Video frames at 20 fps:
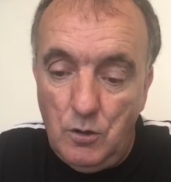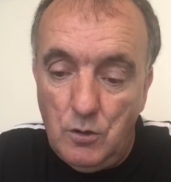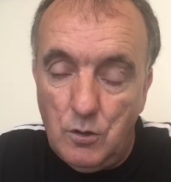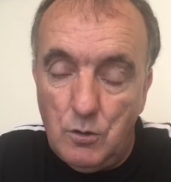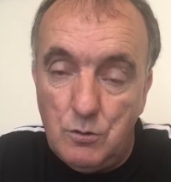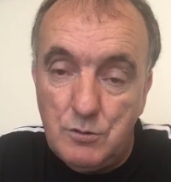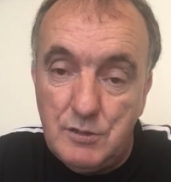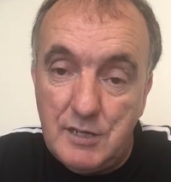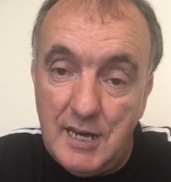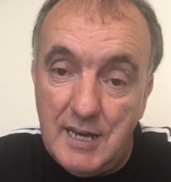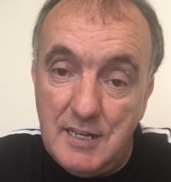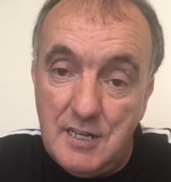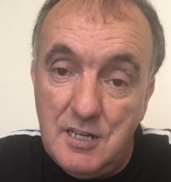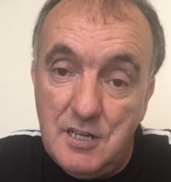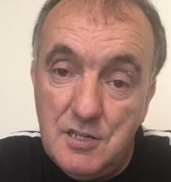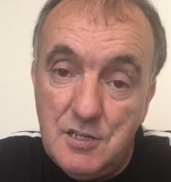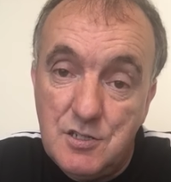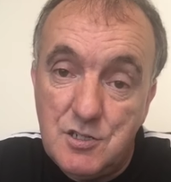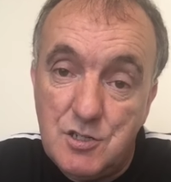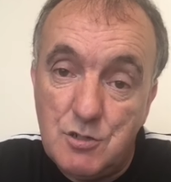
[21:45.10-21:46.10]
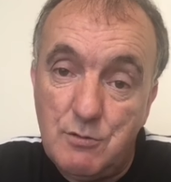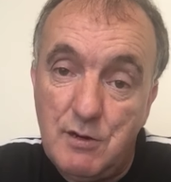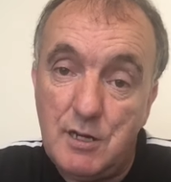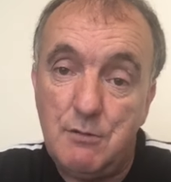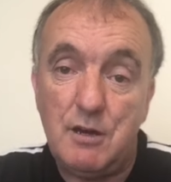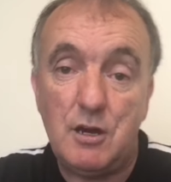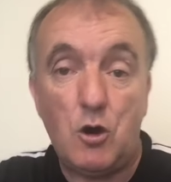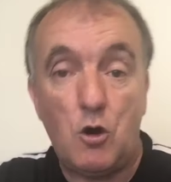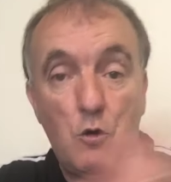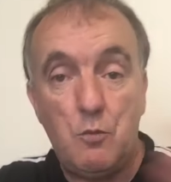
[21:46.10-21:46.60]
Okay, so
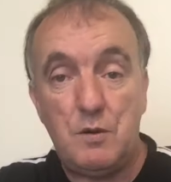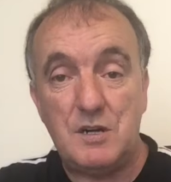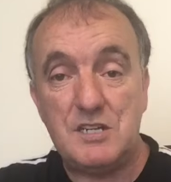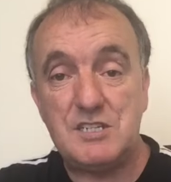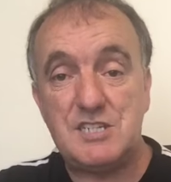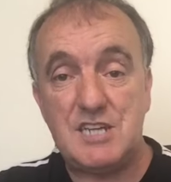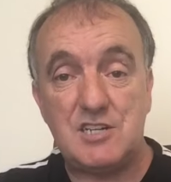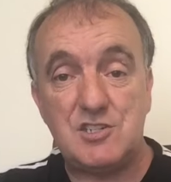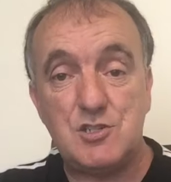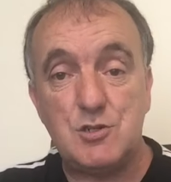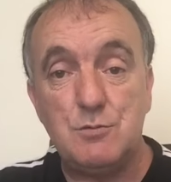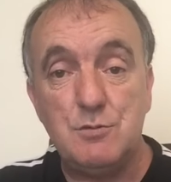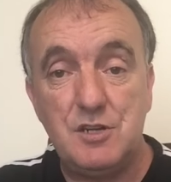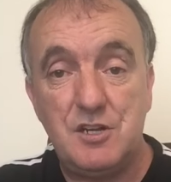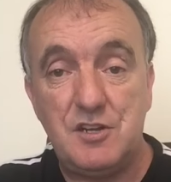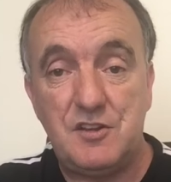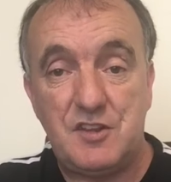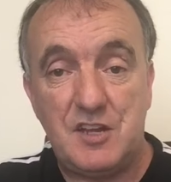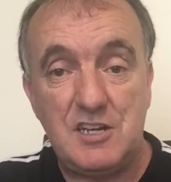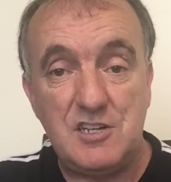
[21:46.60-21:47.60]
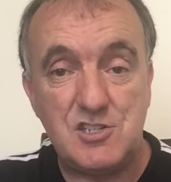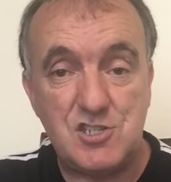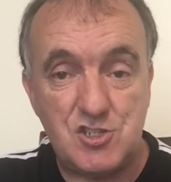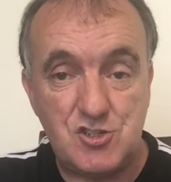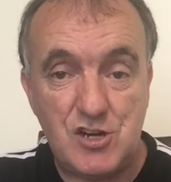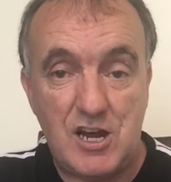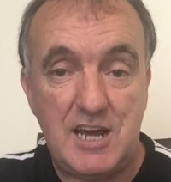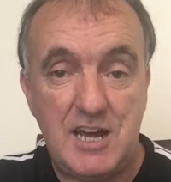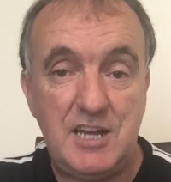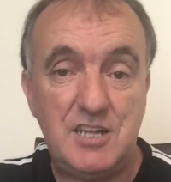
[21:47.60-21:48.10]
anyway, I hope I set some of the things
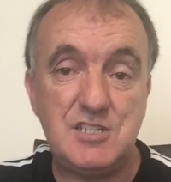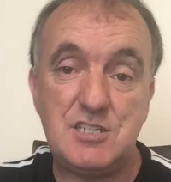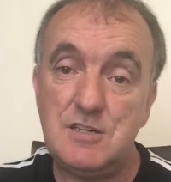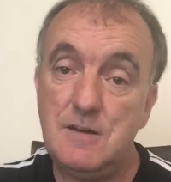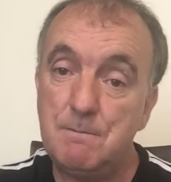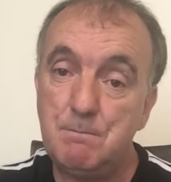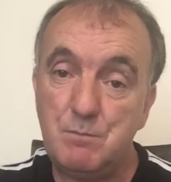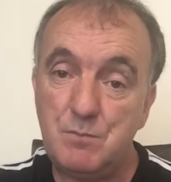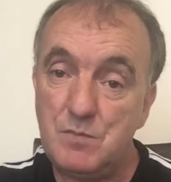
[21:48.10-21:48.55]
straight.